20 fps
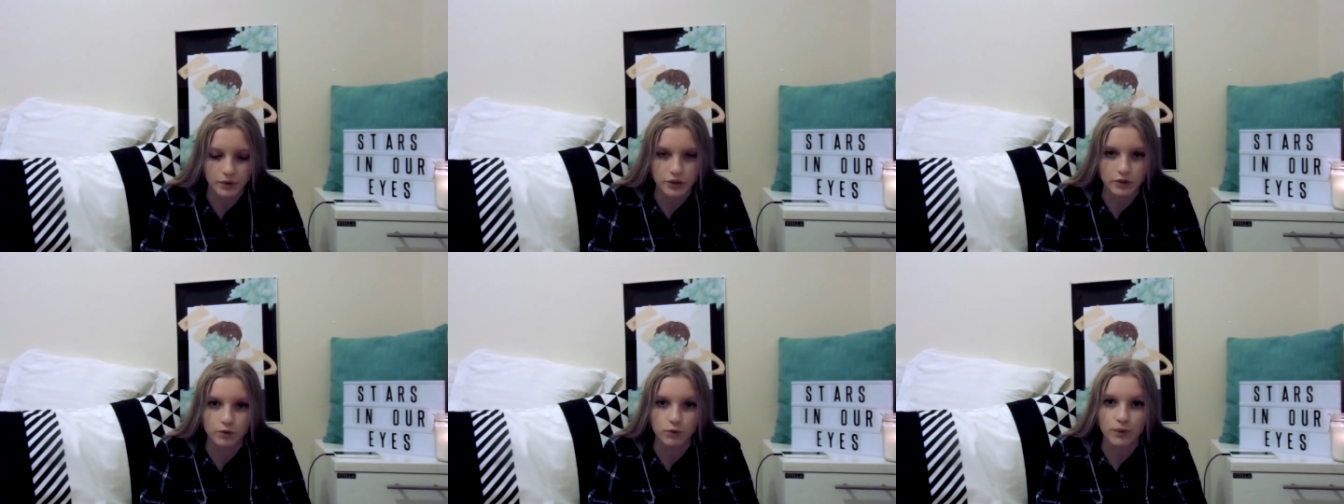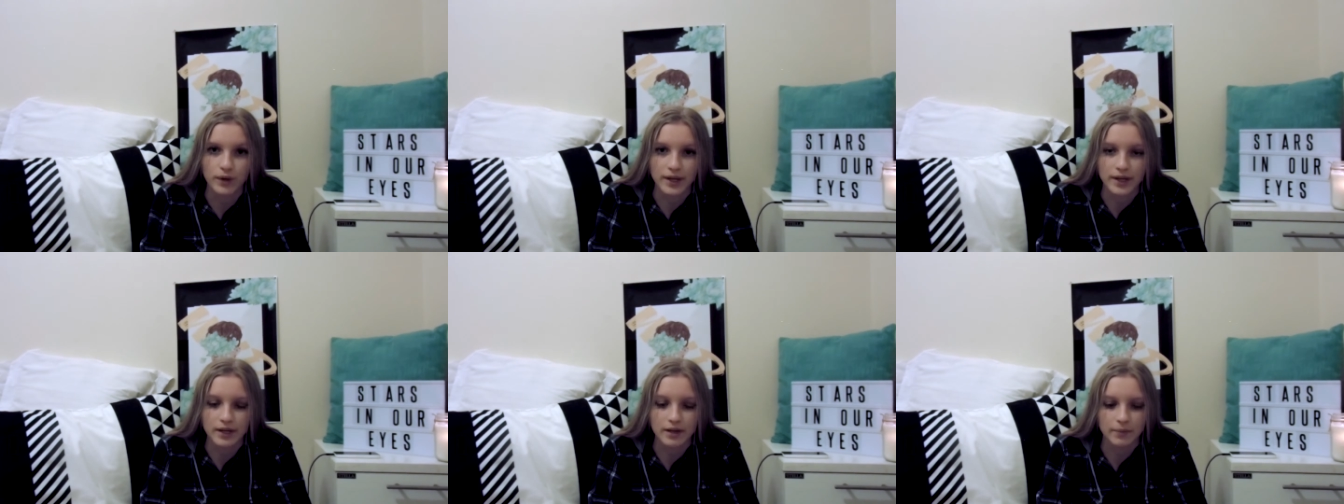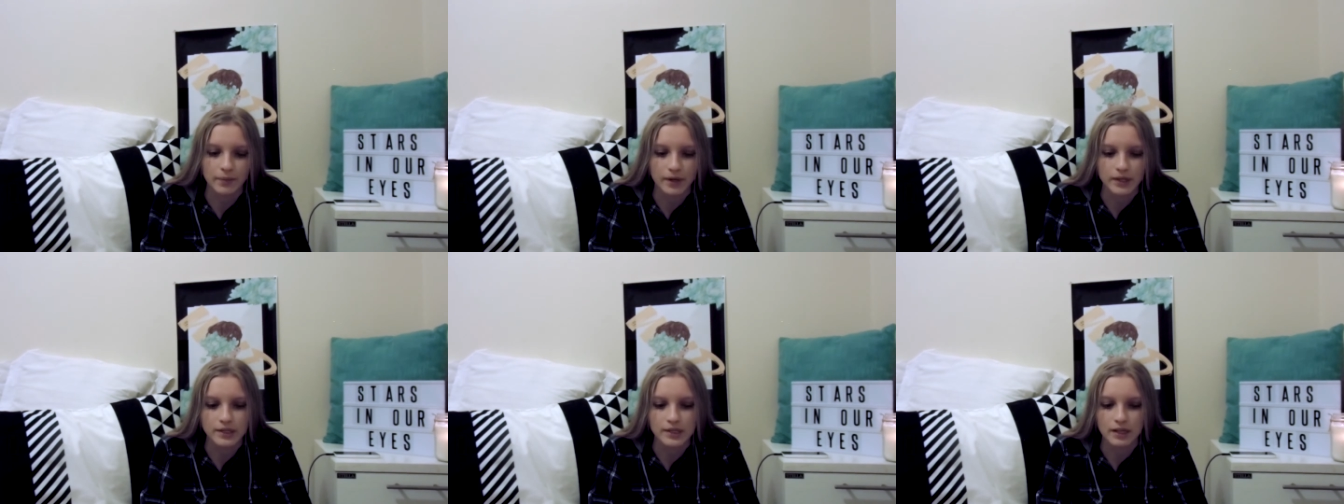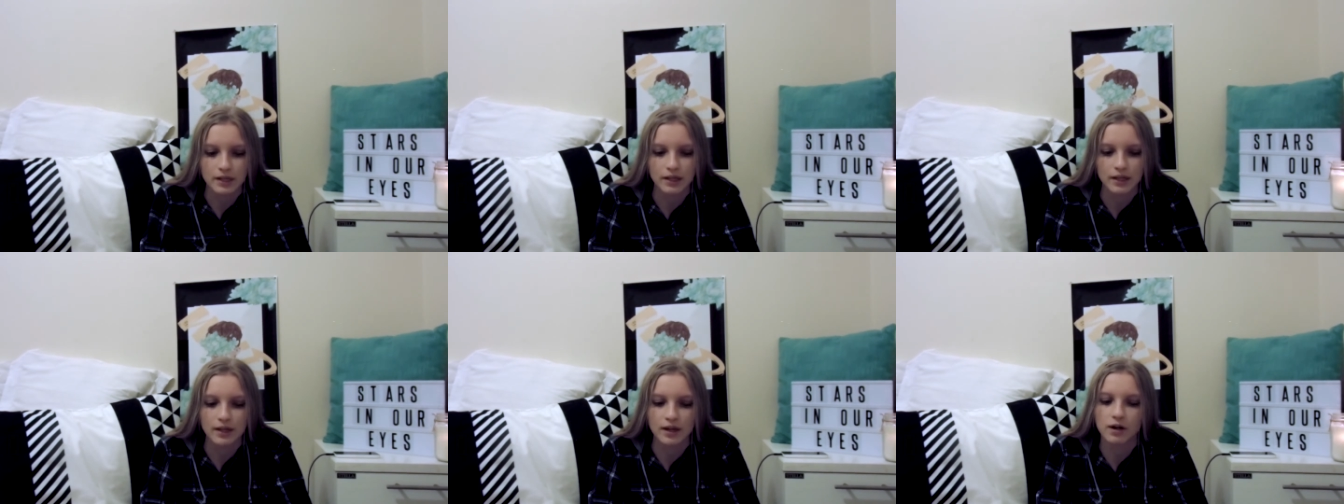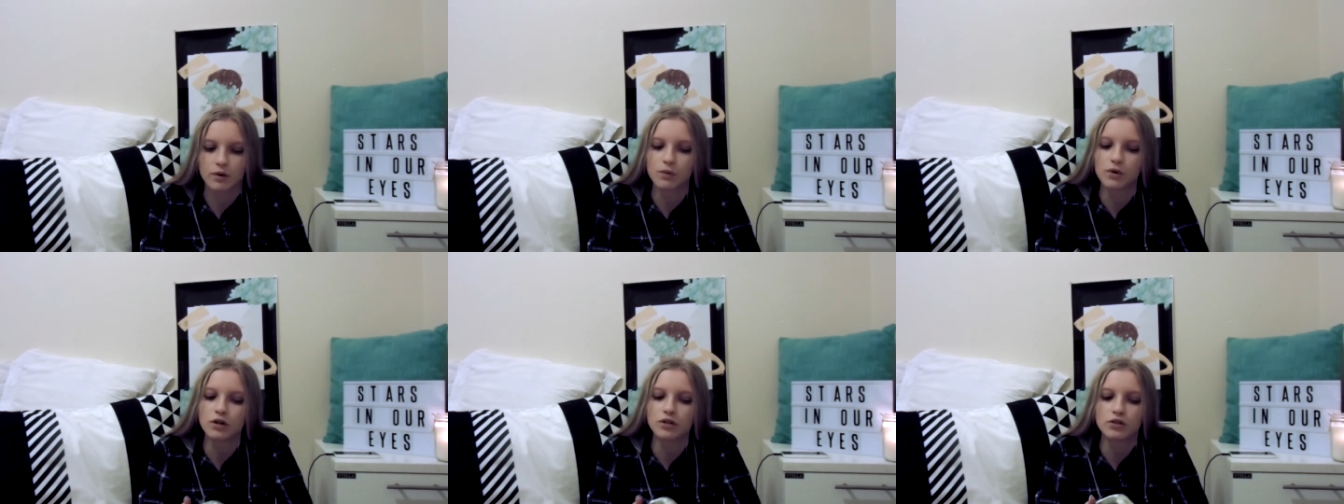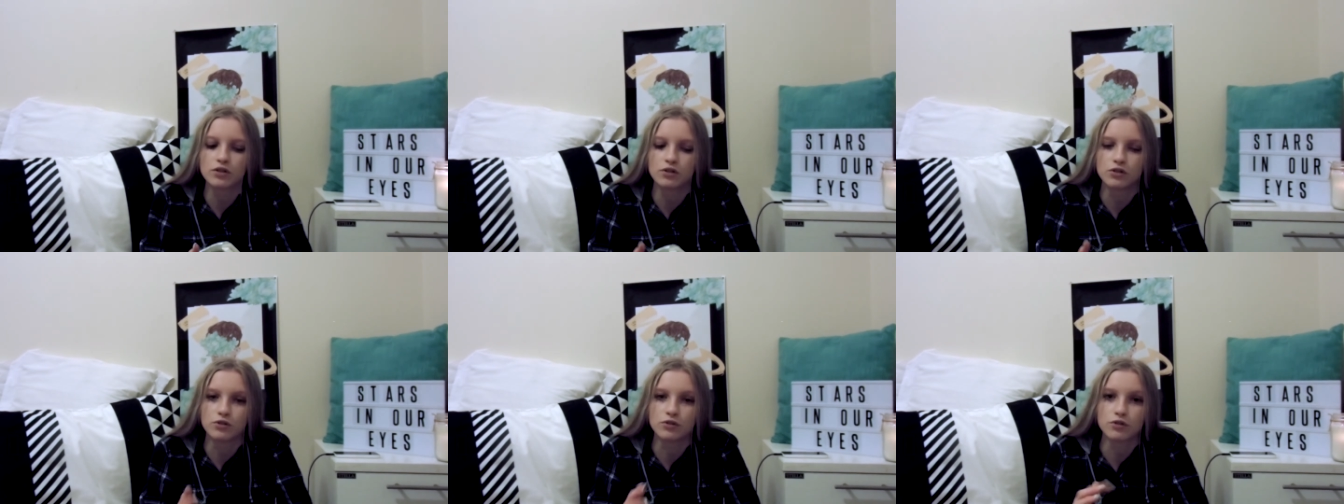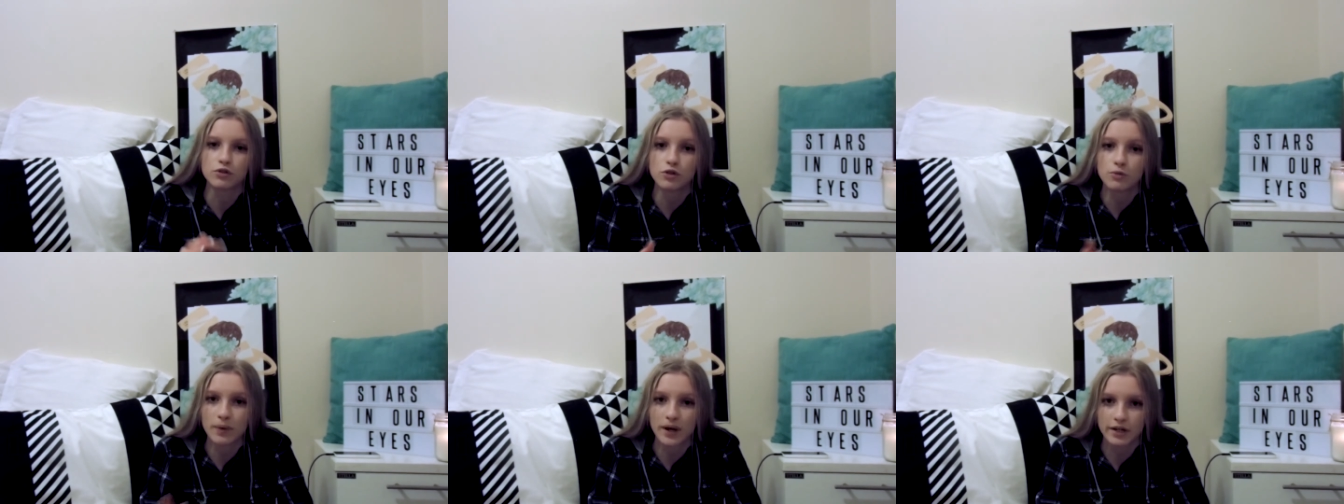the week, basically, and I wanted to do
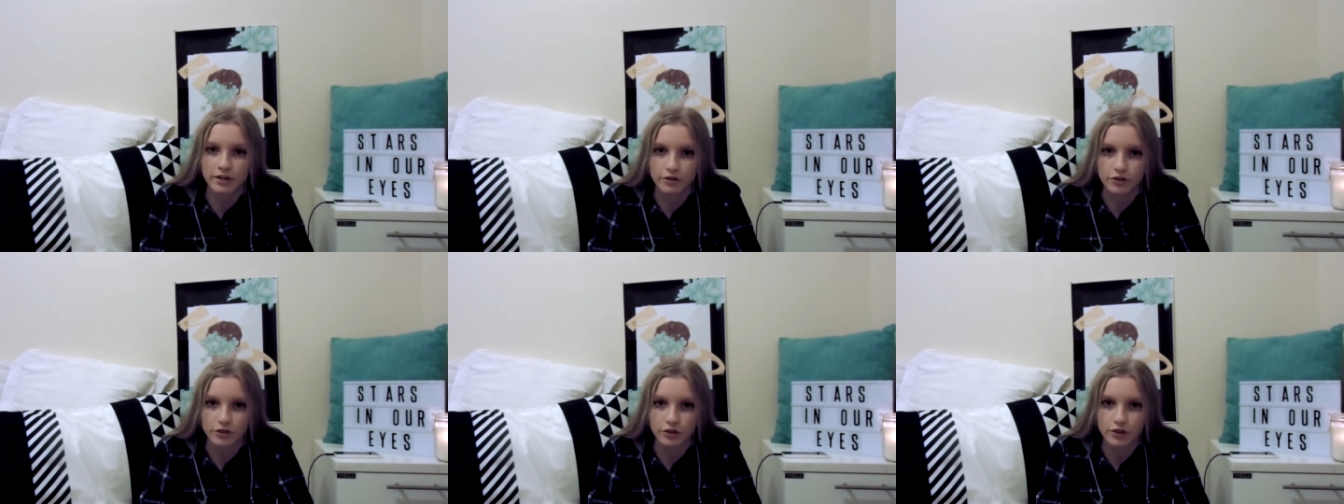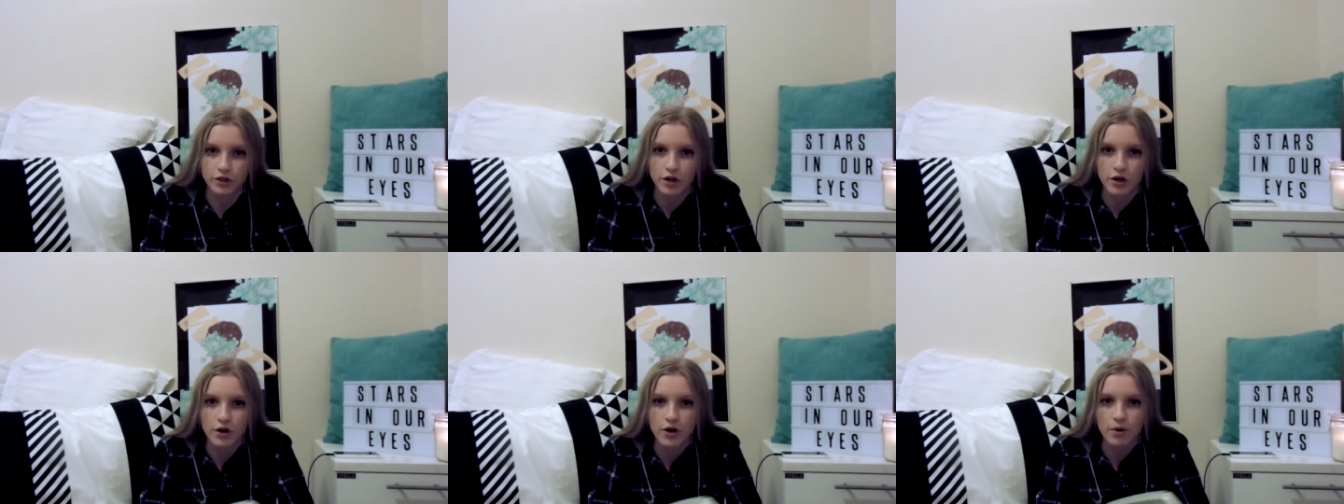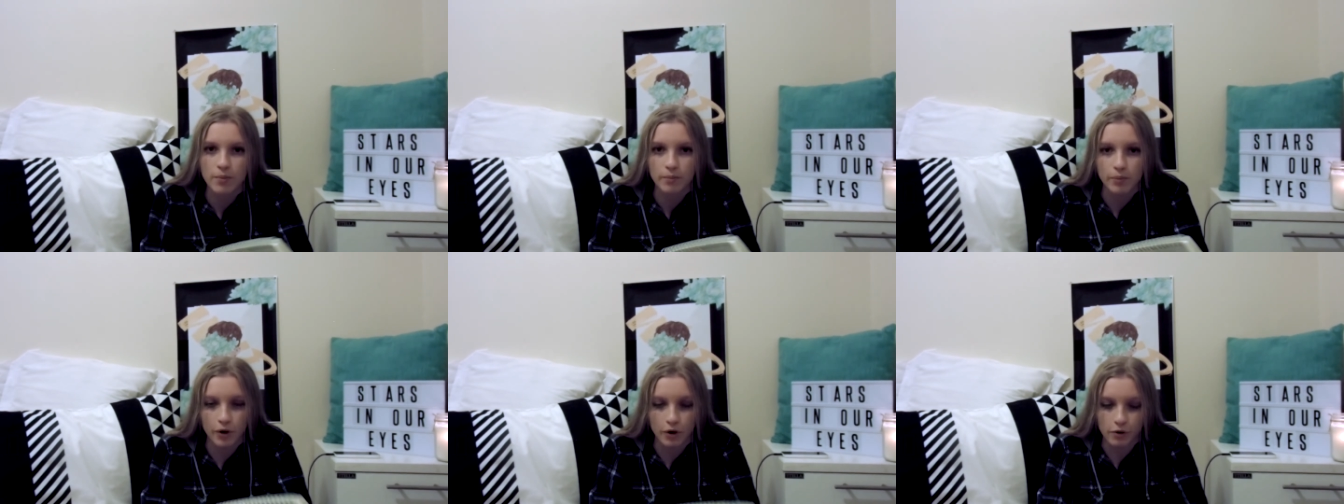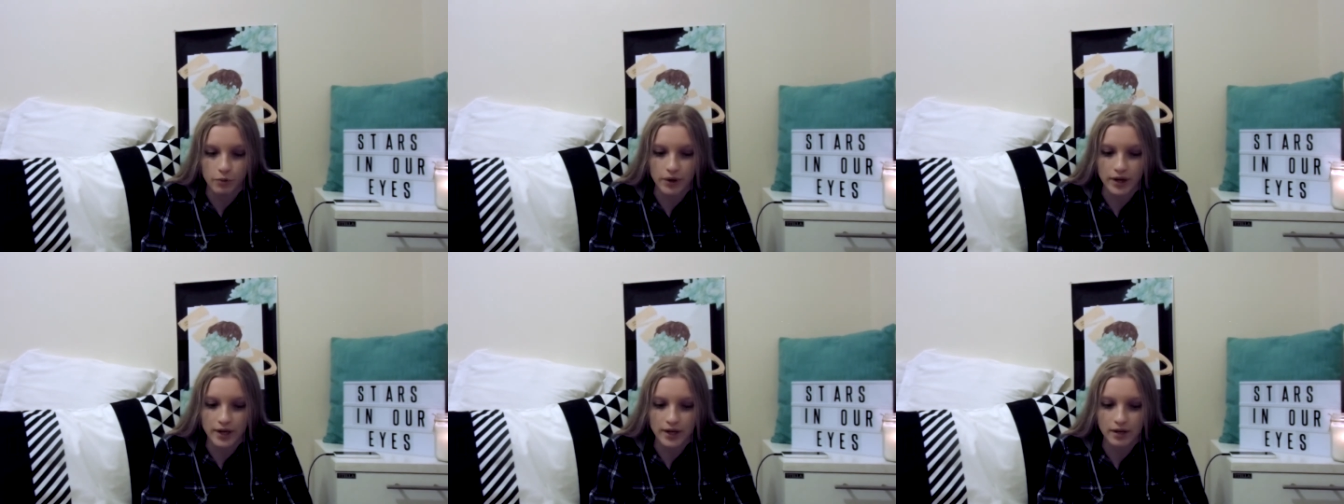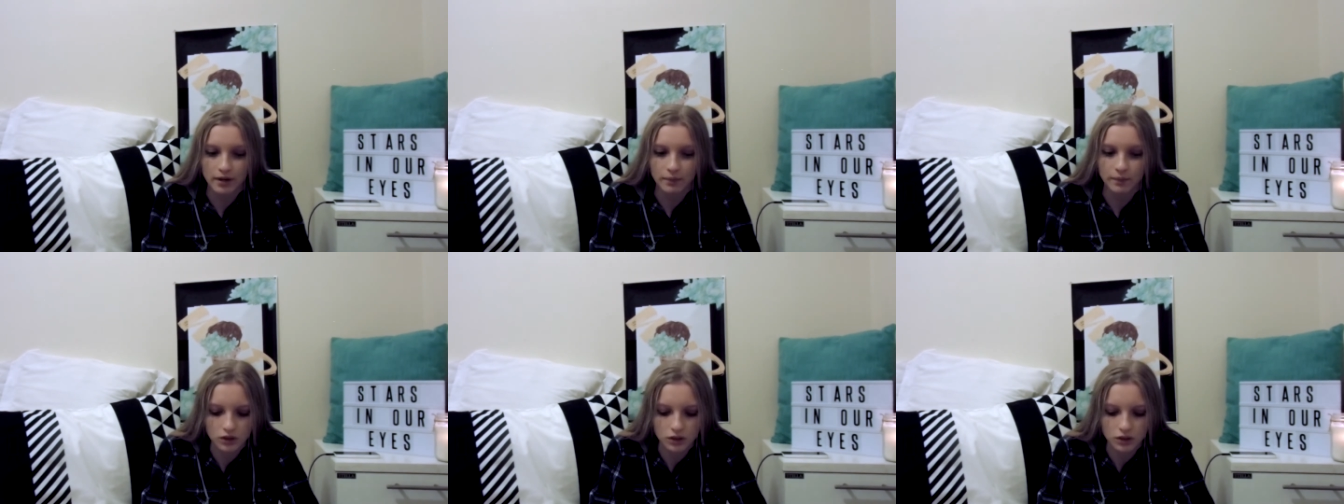2 pages per week.